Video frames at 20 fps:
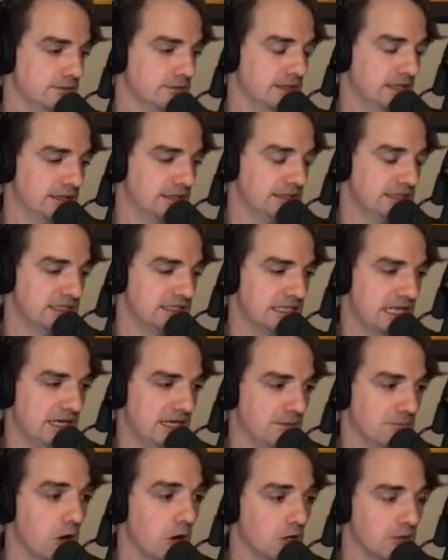that is
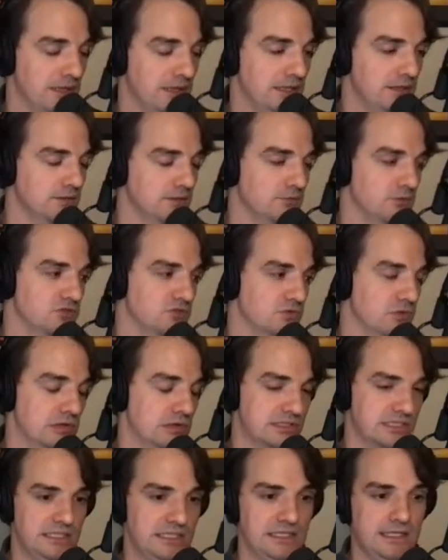like mockbin, which
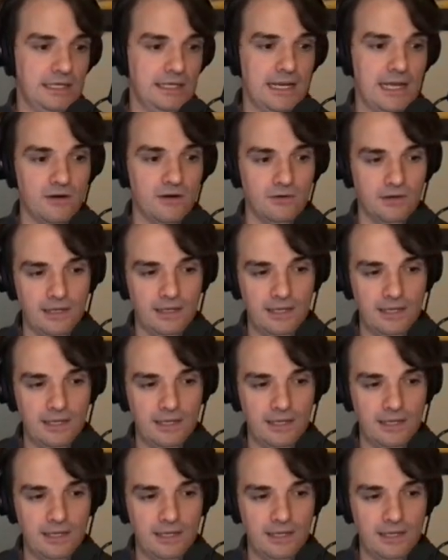we'll see now.